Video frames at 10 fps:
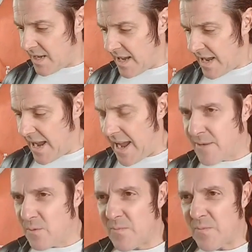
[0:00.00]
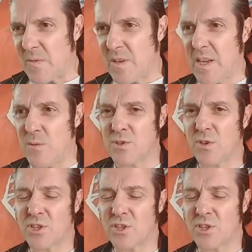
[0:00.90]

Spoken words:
and it was on the